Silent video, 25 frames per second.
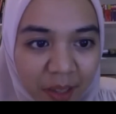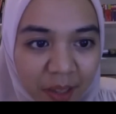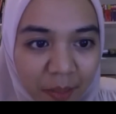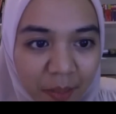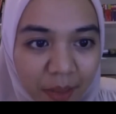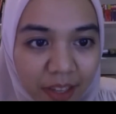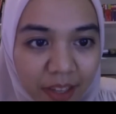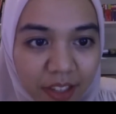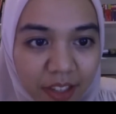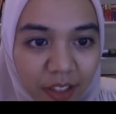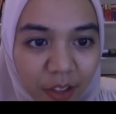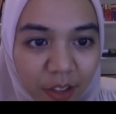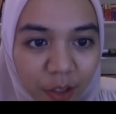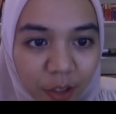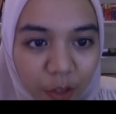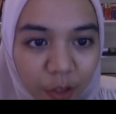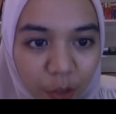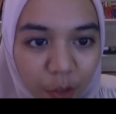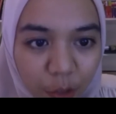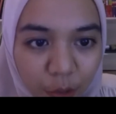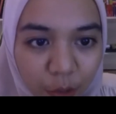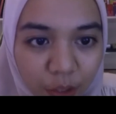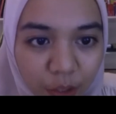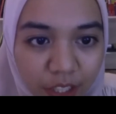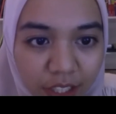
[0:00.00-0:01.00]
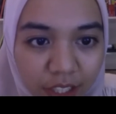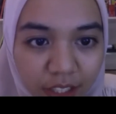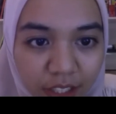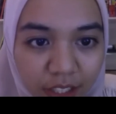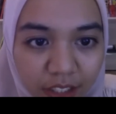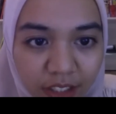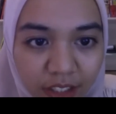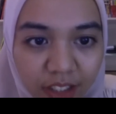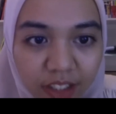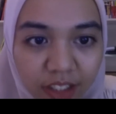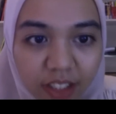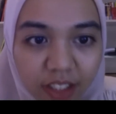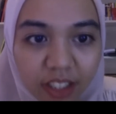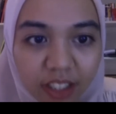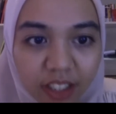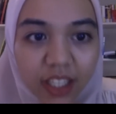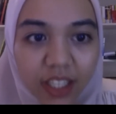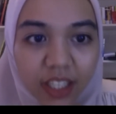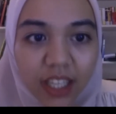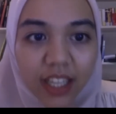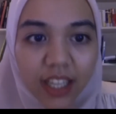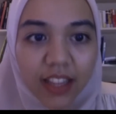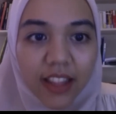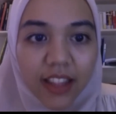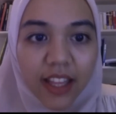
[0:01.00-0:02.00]
as a law student
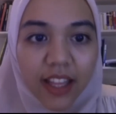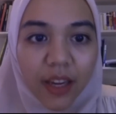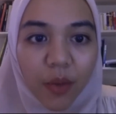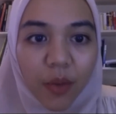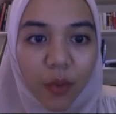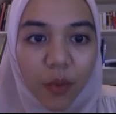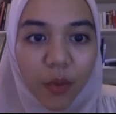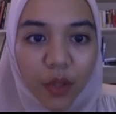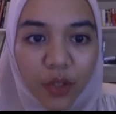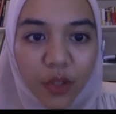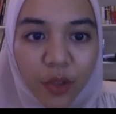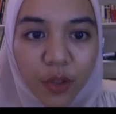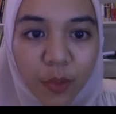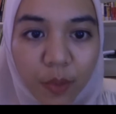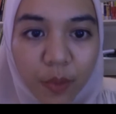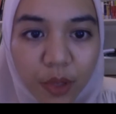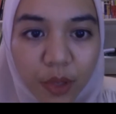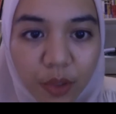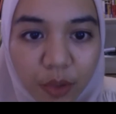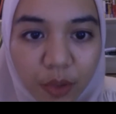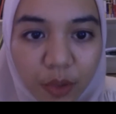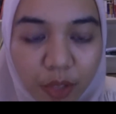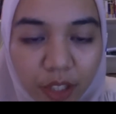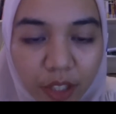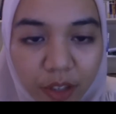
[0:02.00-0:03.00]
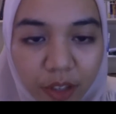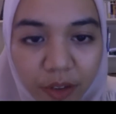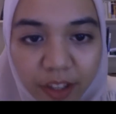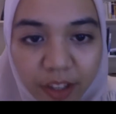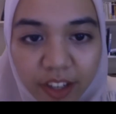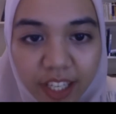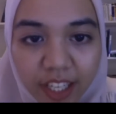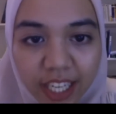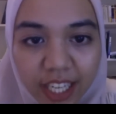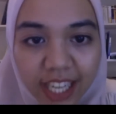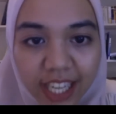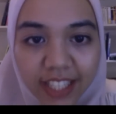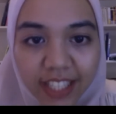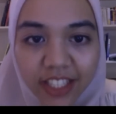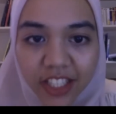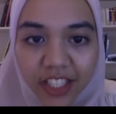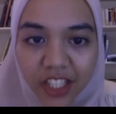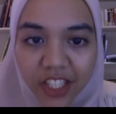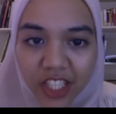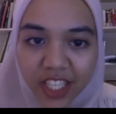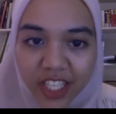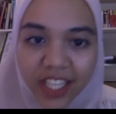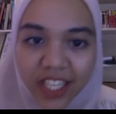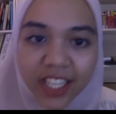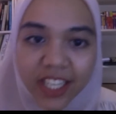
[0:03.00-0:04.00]
that wants to pursue a career in
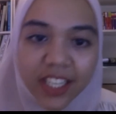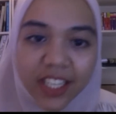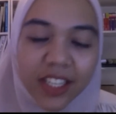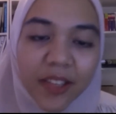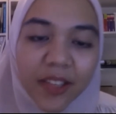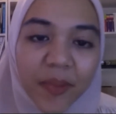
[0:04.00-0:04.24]
ICJ. Mm -hmm.